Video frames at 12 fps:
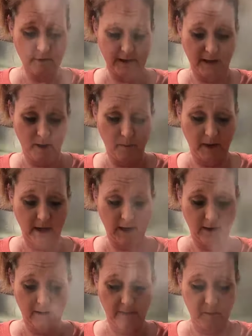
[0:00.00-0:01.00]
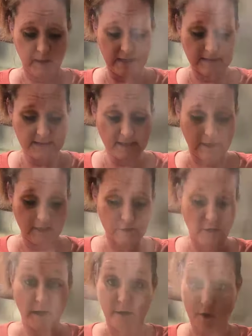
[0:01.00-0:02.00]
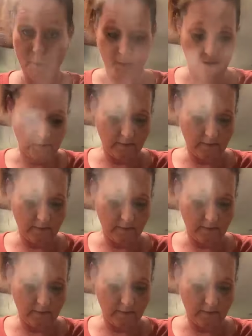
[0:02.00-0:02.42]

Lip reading: like a pain in the Vadinsky to try and open.